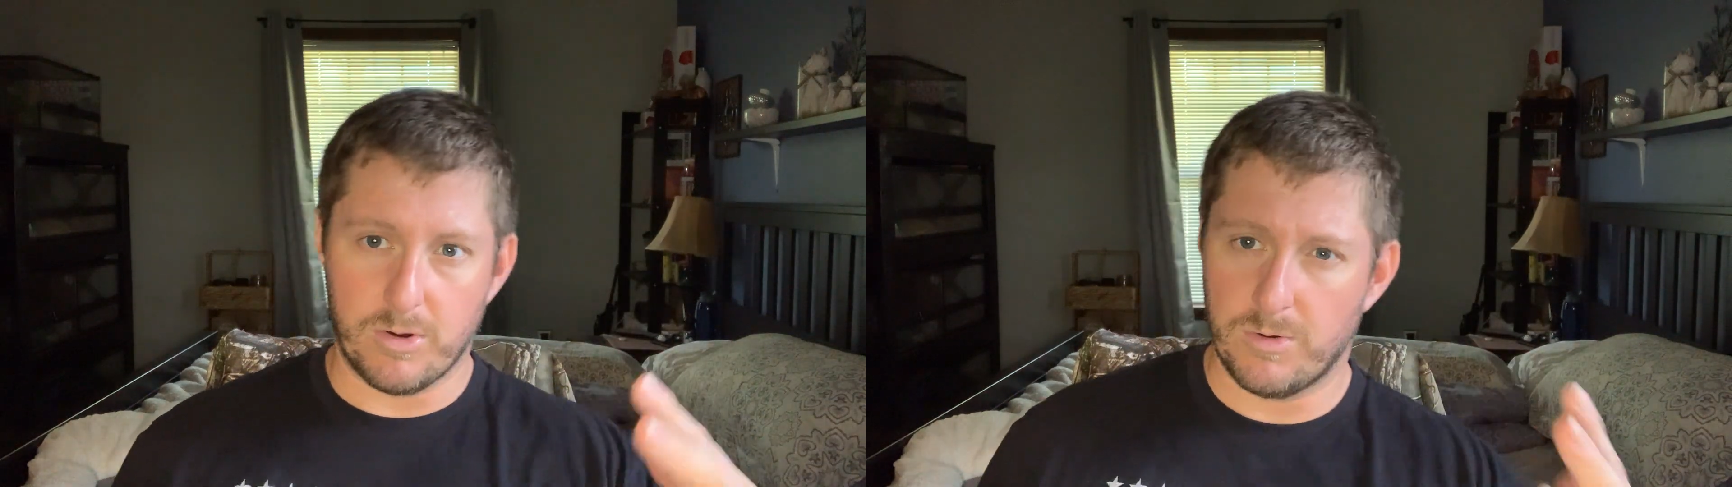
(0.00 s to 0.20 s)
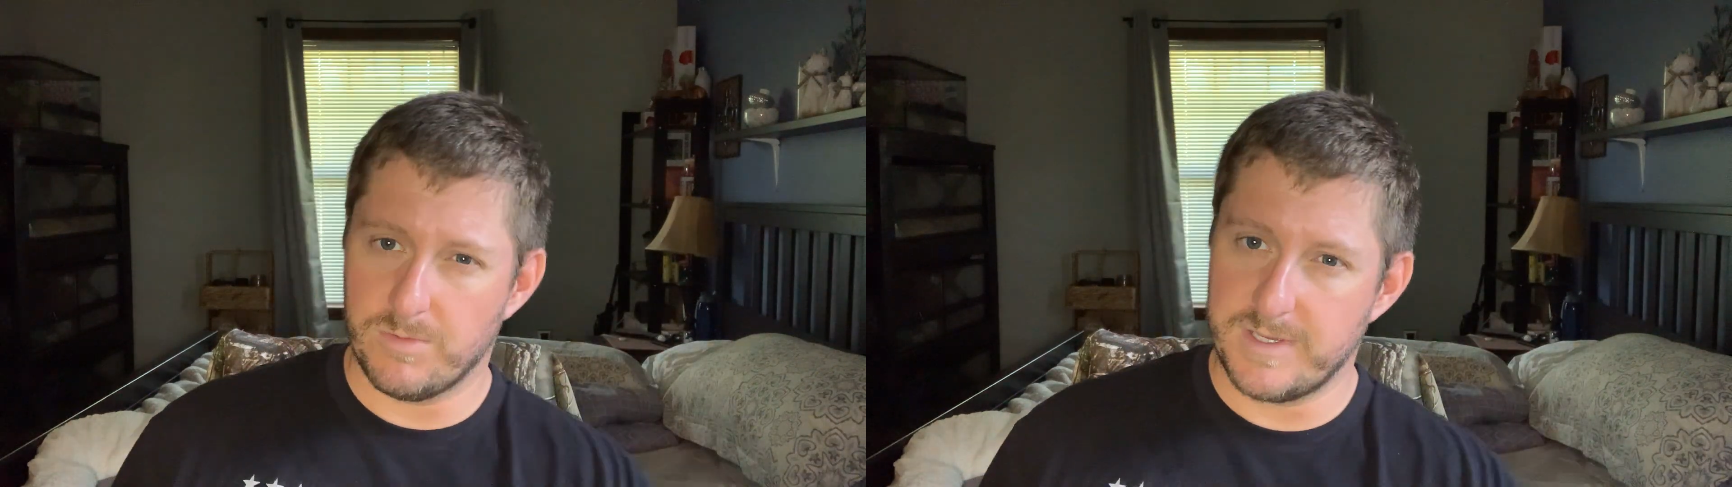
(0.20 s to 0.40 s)

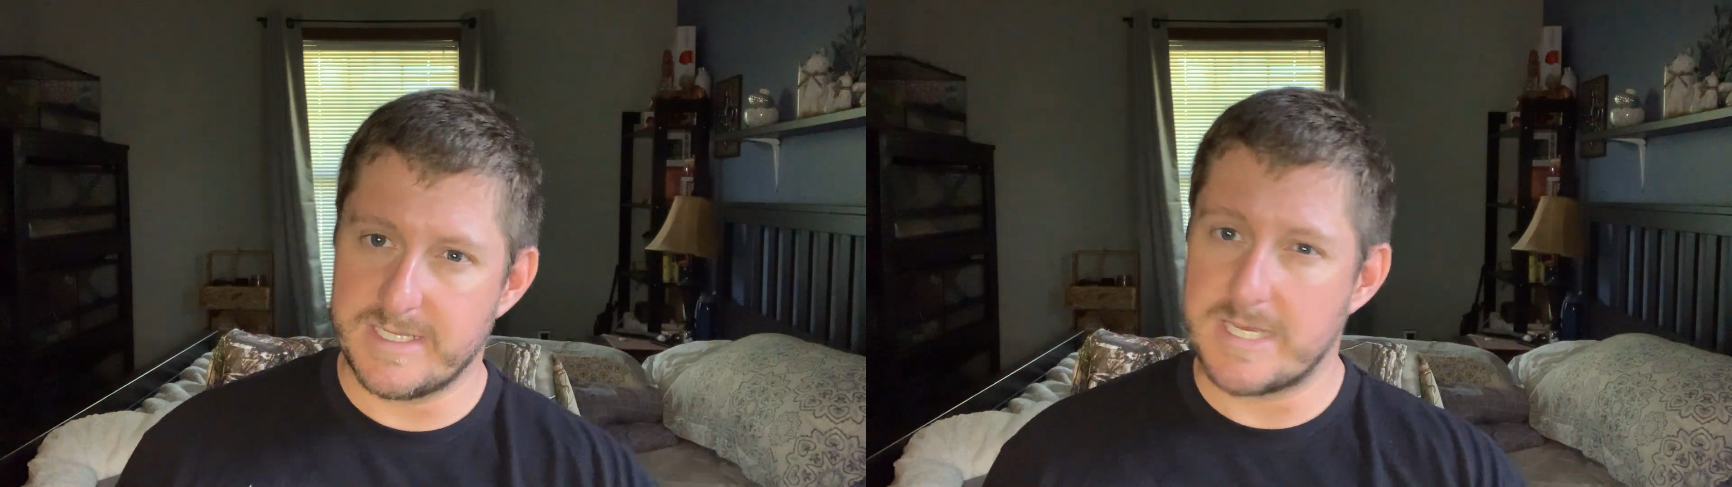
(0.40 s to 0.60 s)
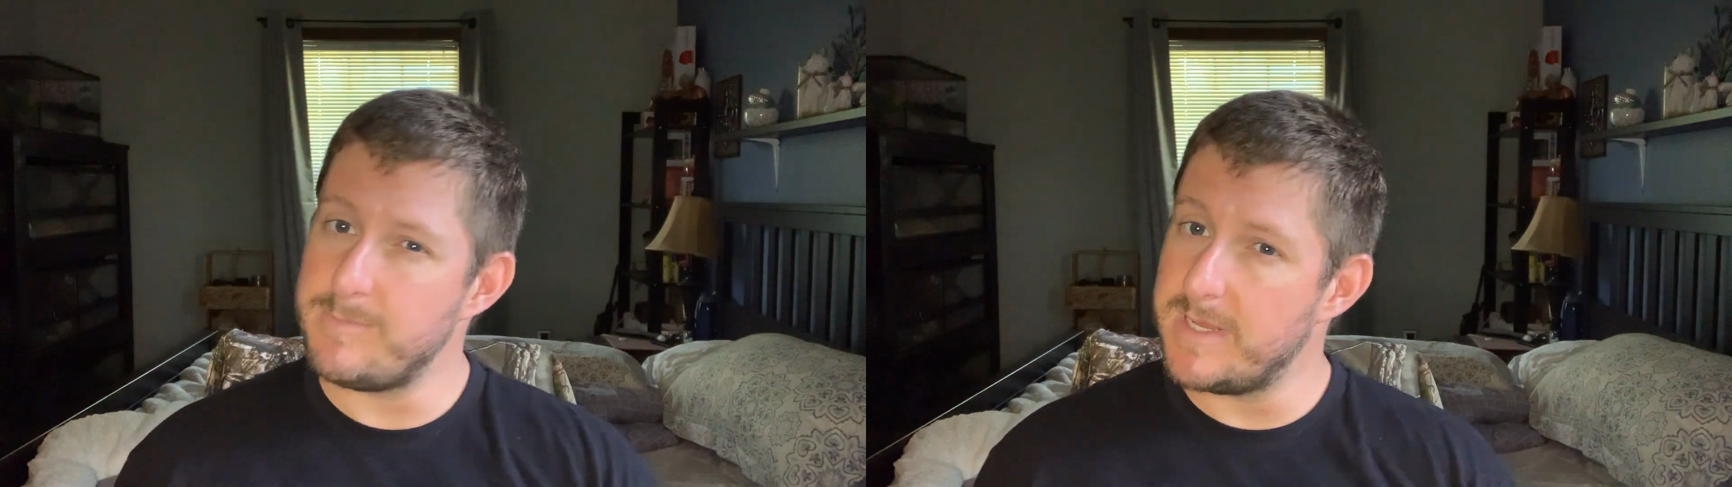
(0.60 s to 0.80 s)
early
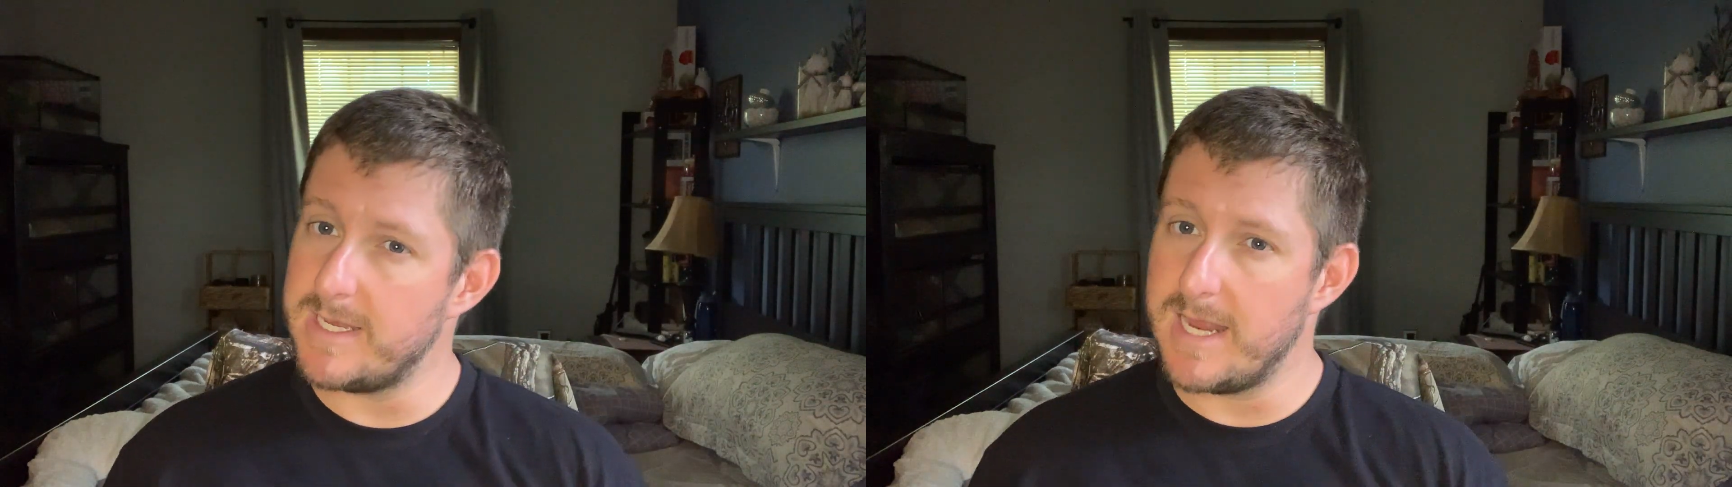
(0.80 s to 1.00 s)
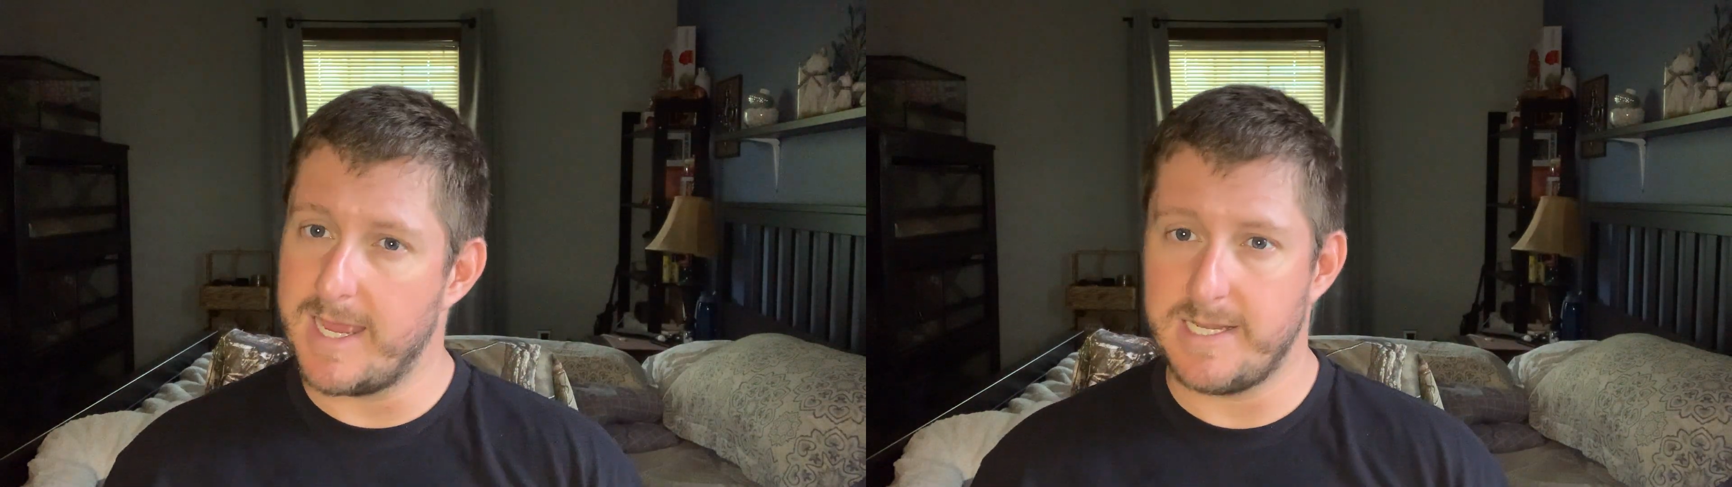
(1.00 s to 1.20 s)
to mid
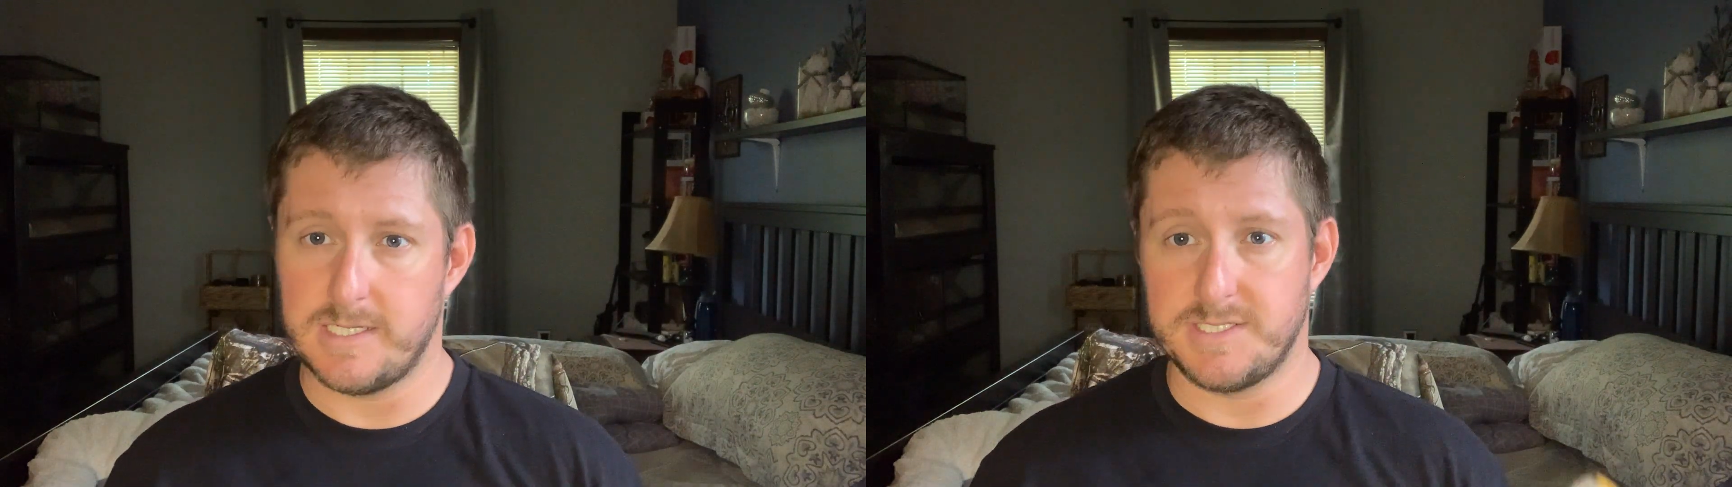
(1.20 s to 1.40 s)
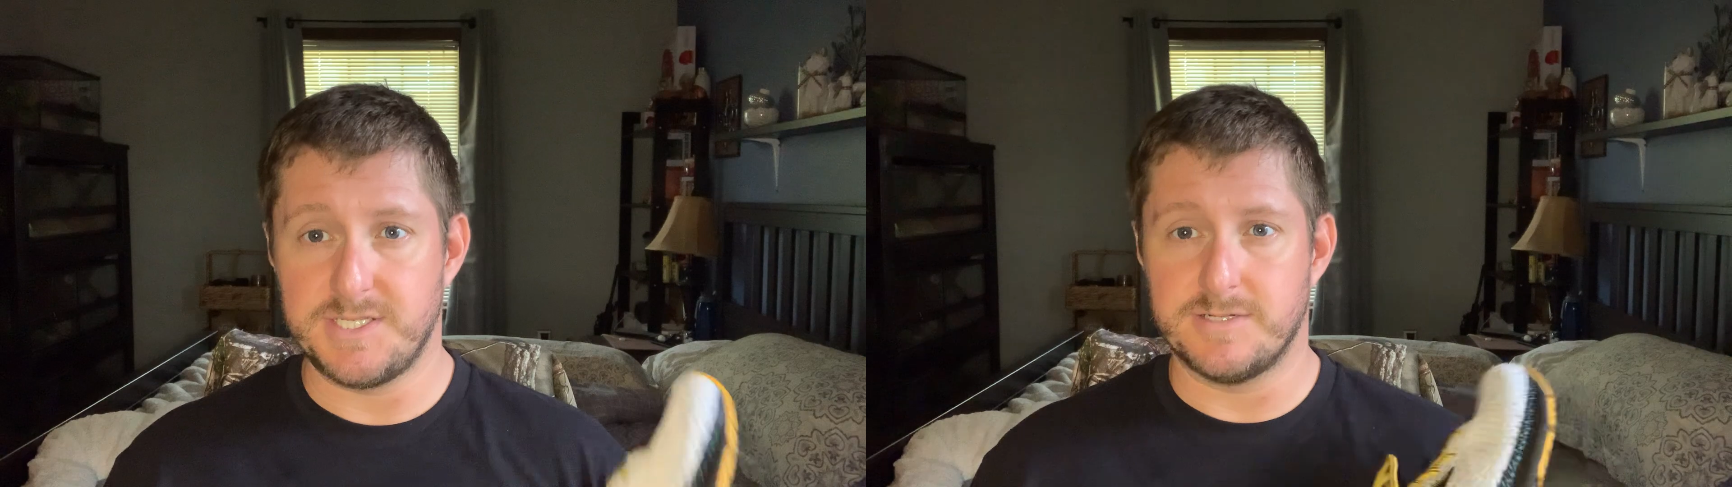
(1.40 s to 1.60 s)

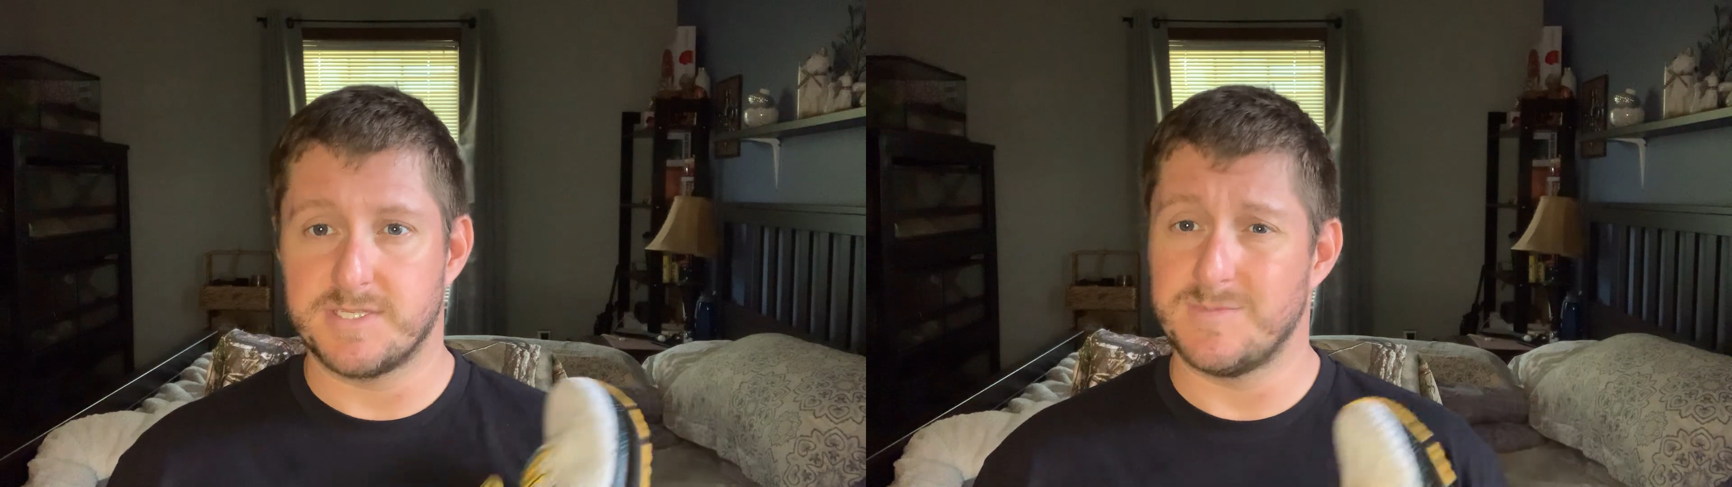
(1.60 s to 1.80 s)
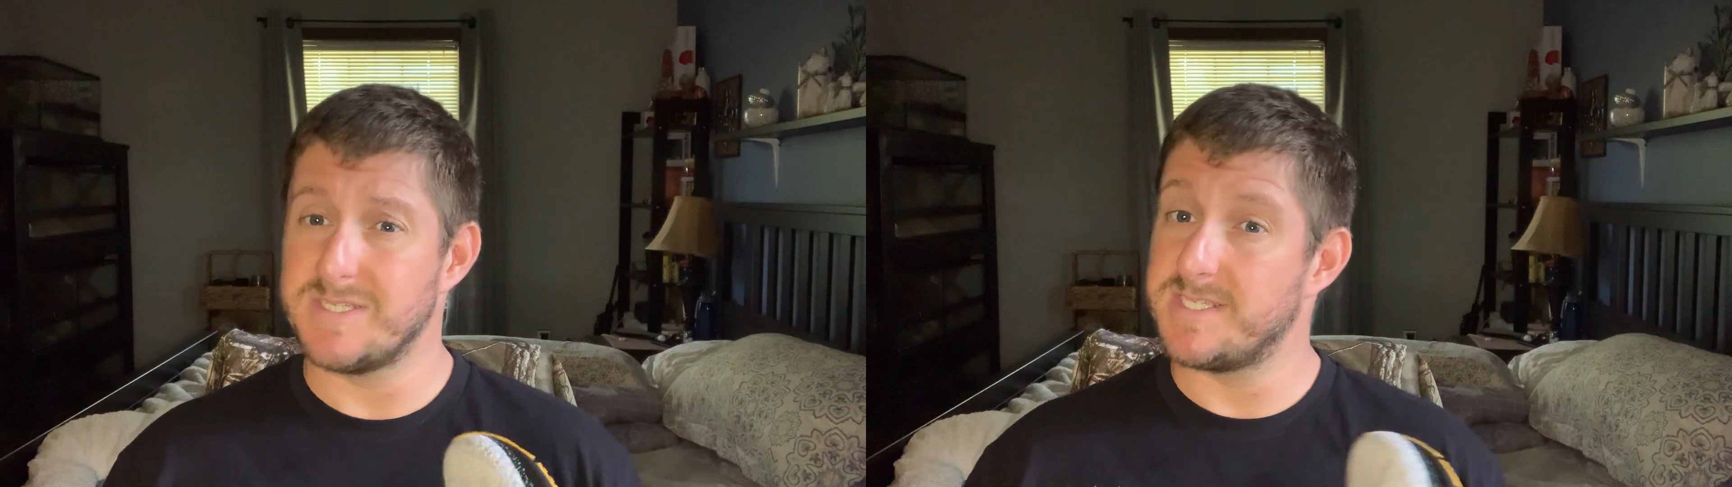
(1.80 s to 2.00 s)
90s, you know,
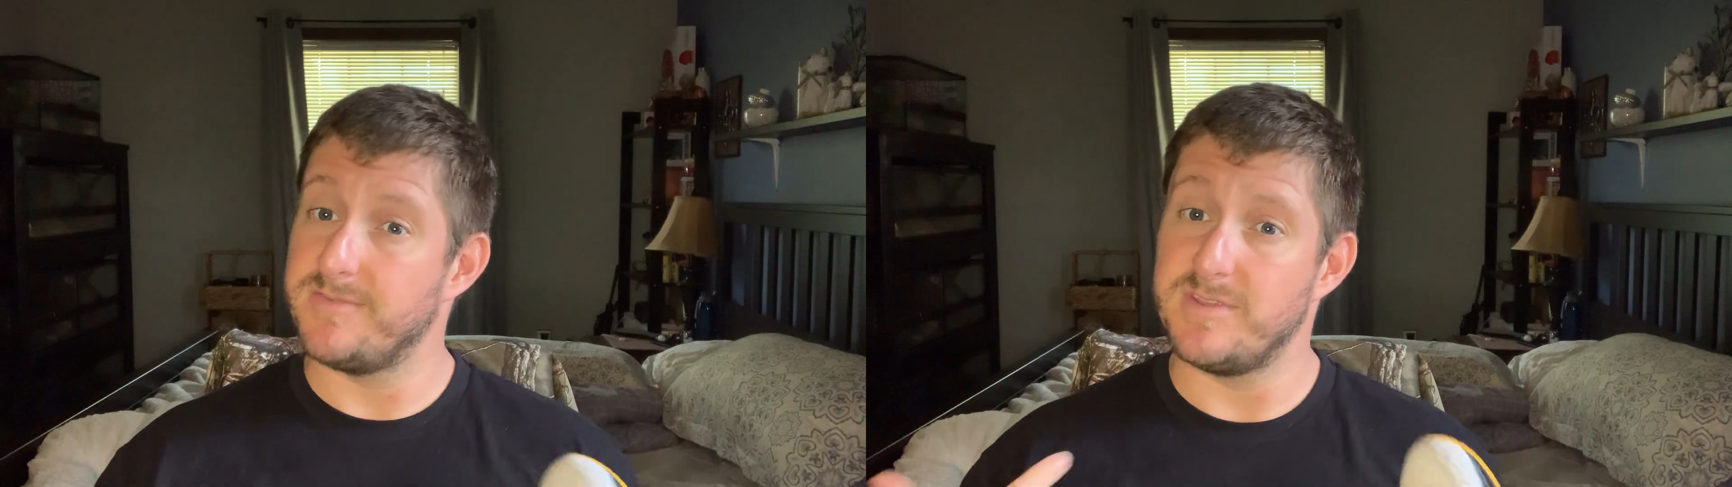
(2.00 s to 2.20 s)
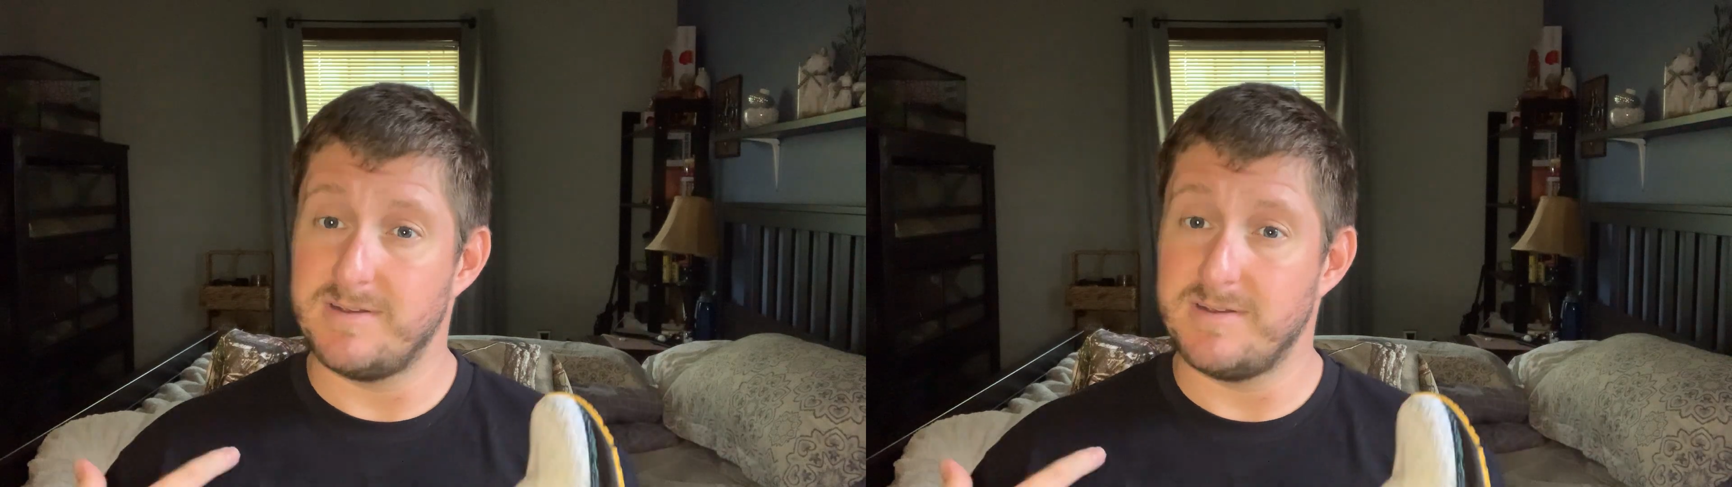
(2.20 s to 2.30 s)
some of the stuff that